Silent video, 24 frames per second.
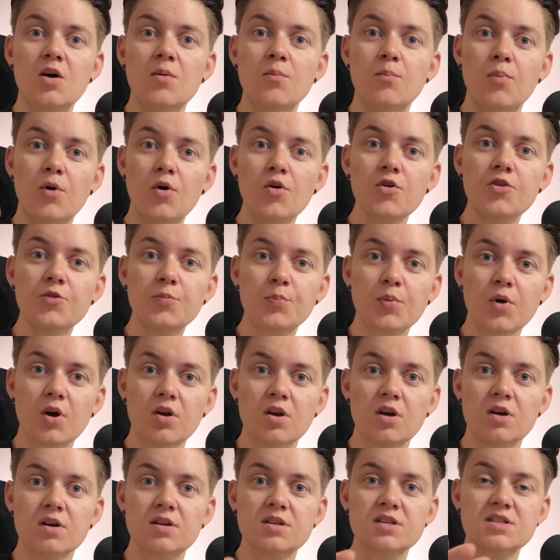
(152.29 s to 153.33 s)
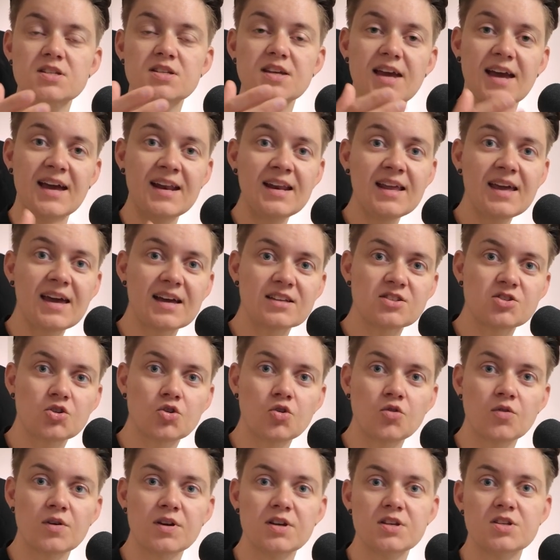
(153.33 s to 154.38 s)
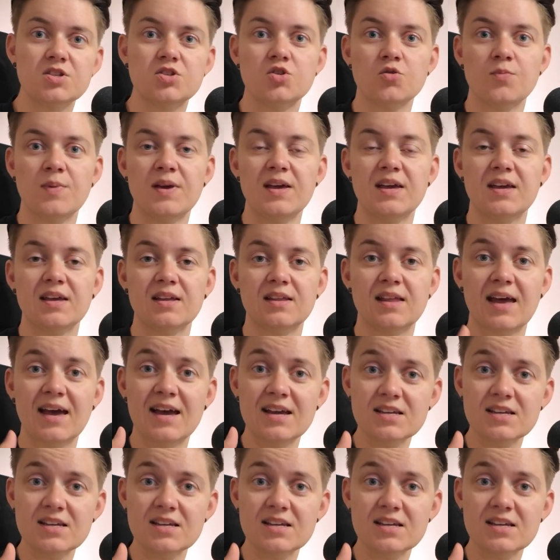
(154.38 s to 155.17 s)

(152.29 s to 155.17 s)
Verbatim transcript: both products and categories to make it